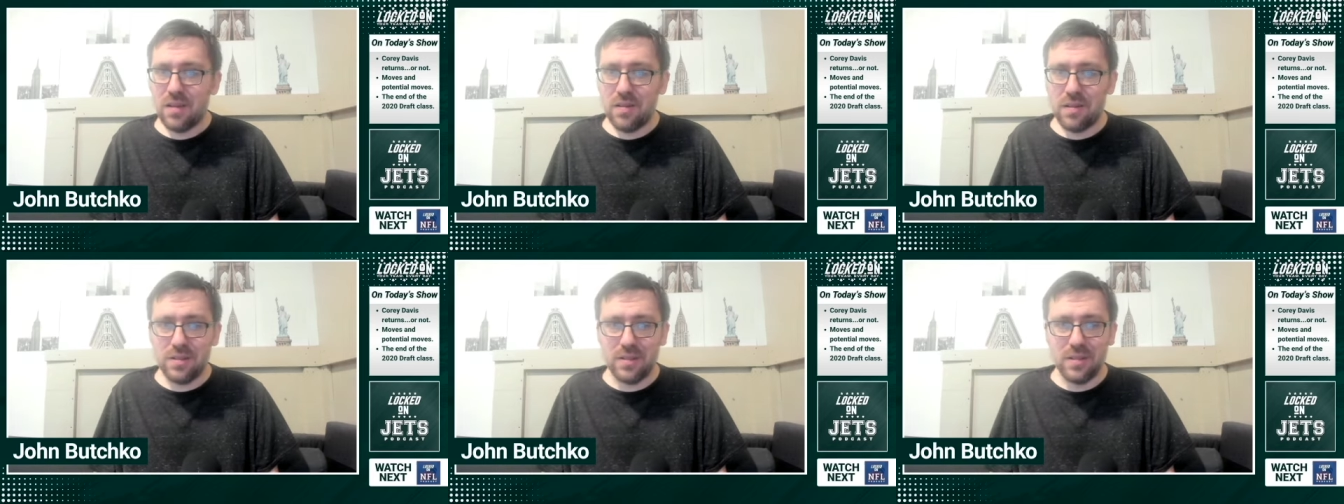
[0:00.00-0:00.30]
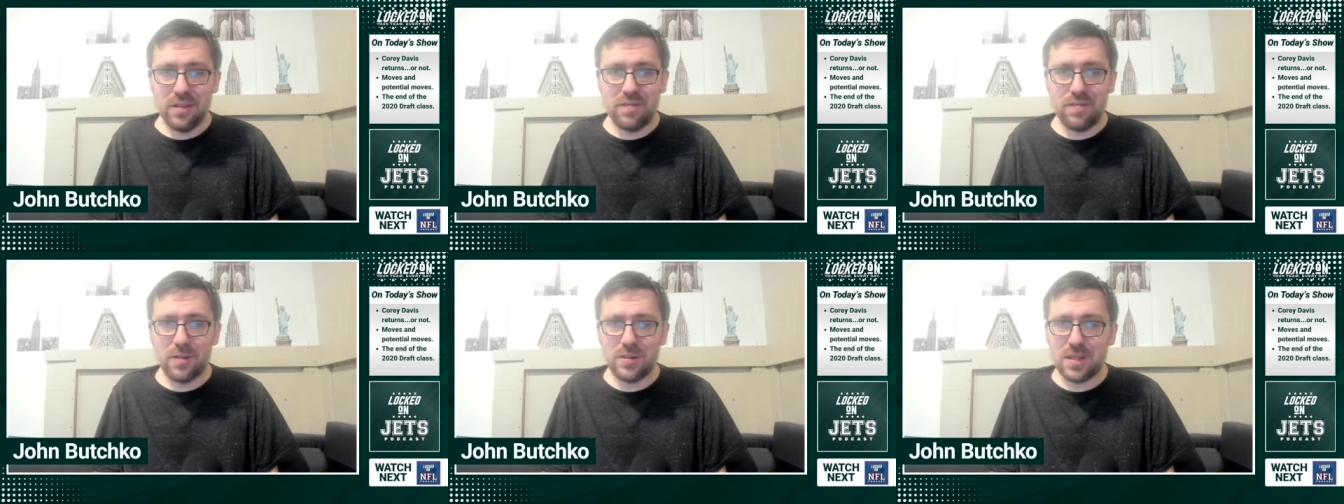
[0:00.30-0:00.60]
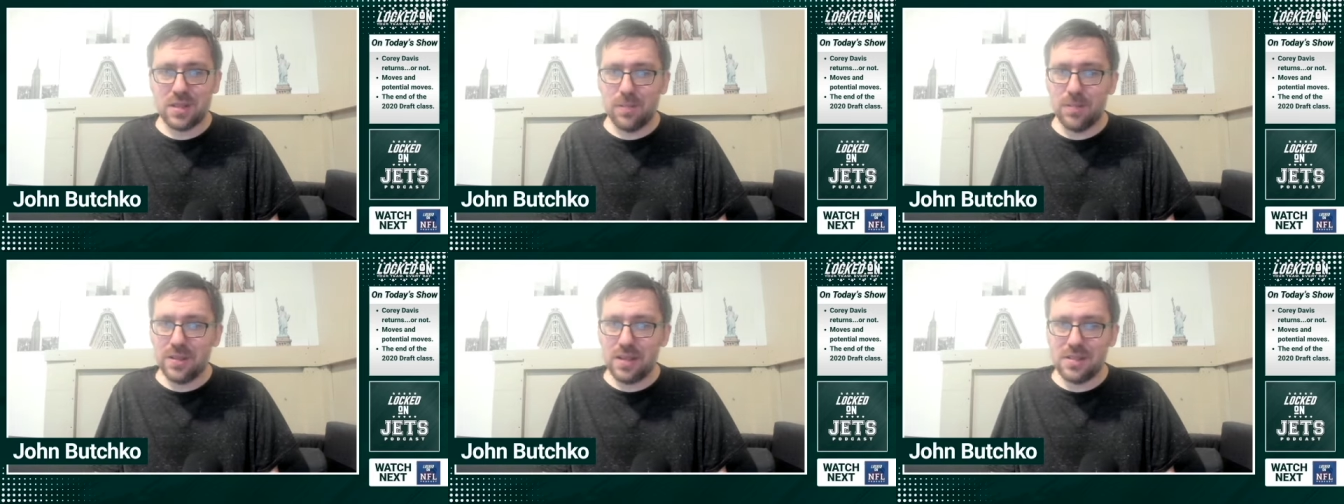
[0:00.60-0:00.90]
the first
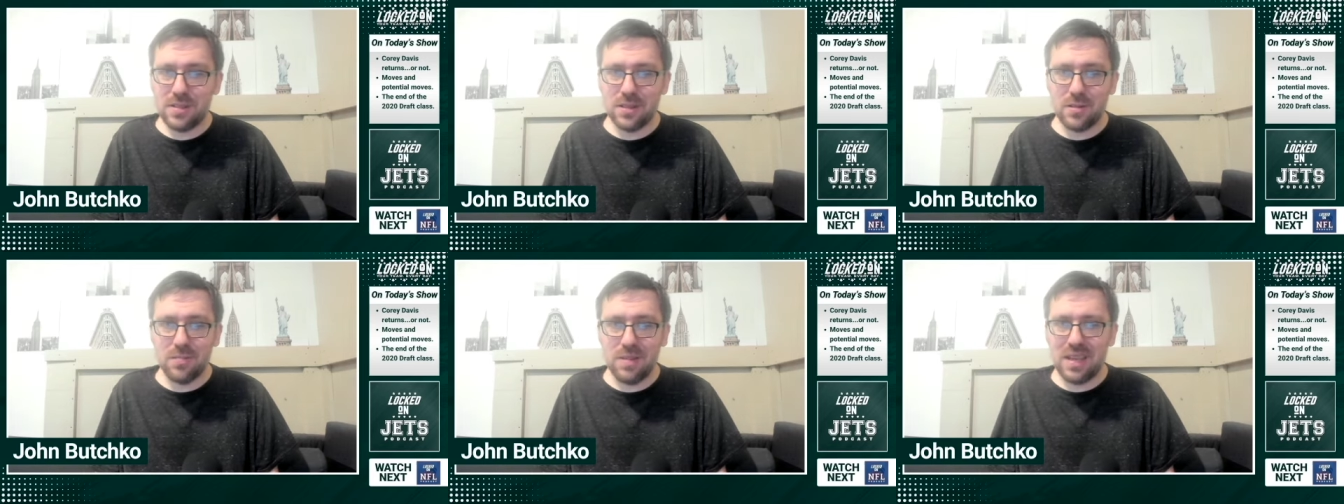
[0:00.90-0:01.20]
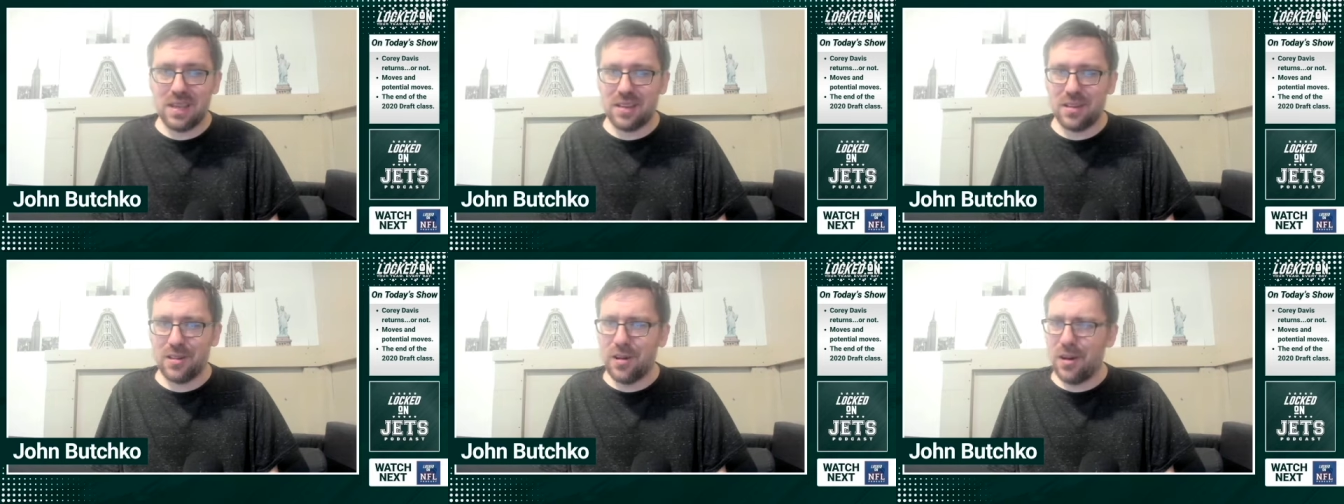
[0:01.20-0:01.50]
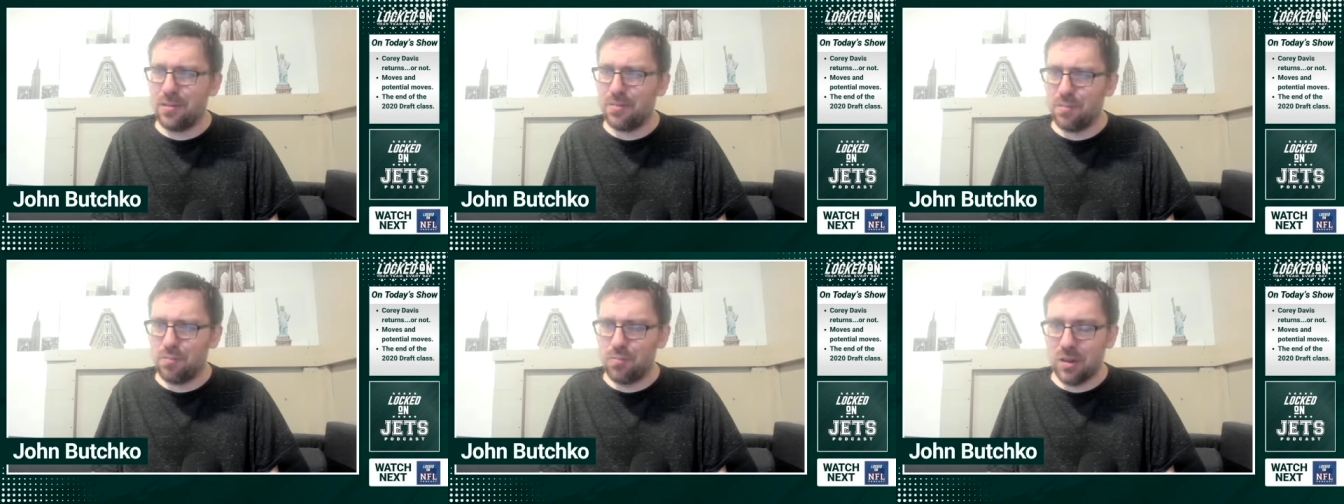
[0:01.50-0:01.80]
couple of days of the week. You
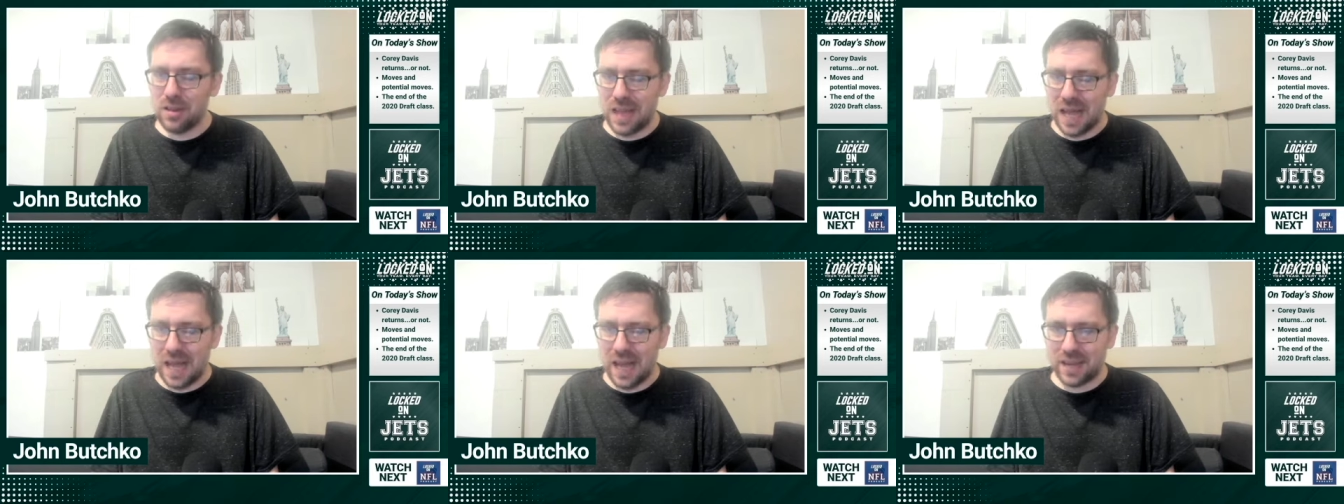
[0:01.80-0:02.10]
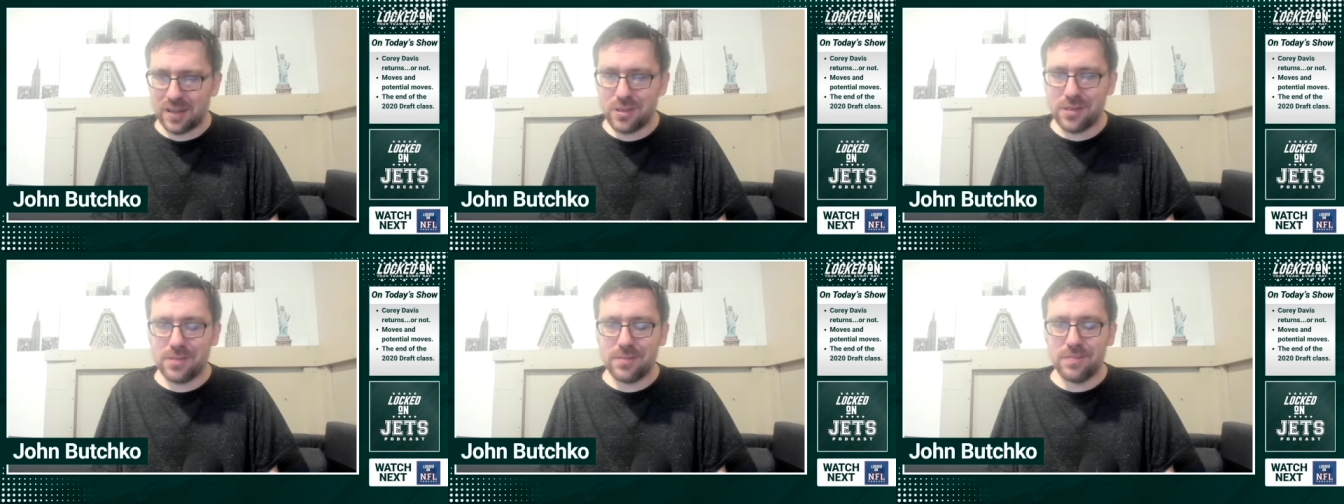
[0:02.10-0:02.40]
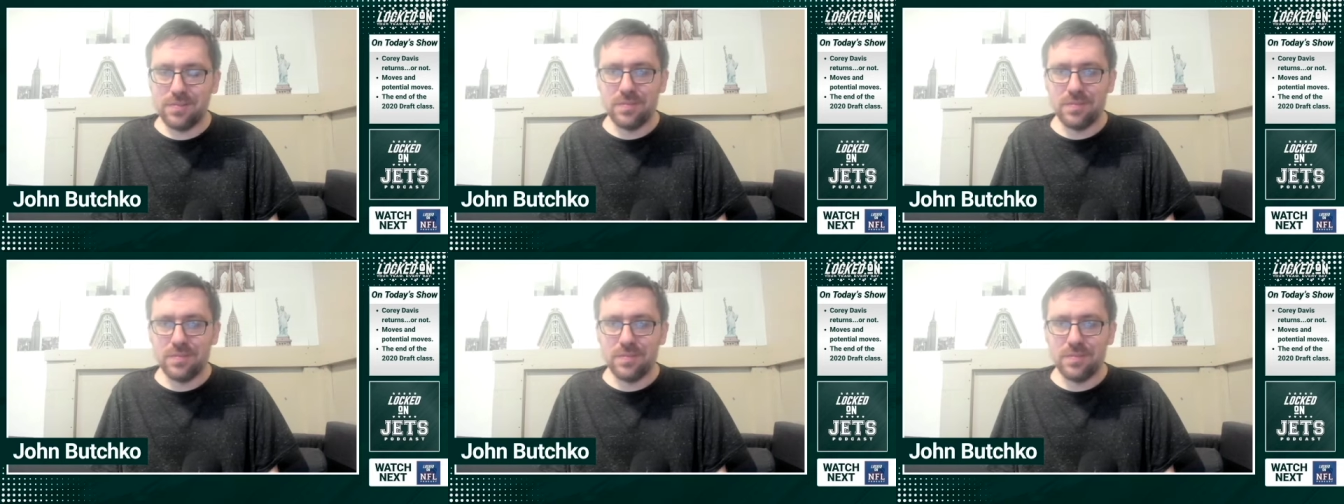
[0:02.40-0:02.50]
know, relax.